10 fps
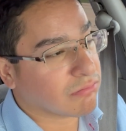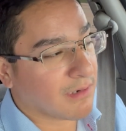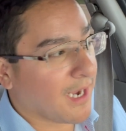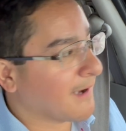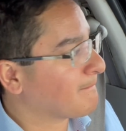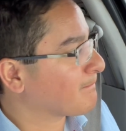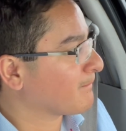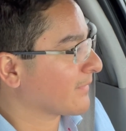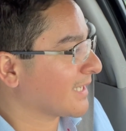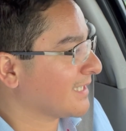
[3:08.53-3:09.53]
Yeah,
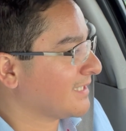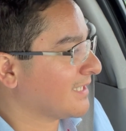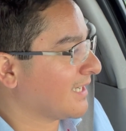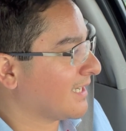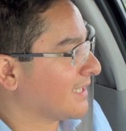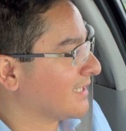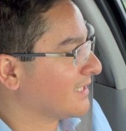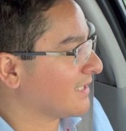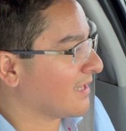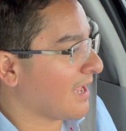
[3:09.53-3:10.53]
it's a
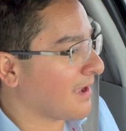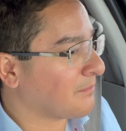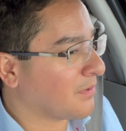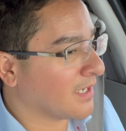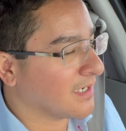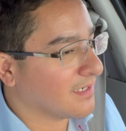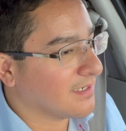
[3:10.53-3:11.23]
lot, but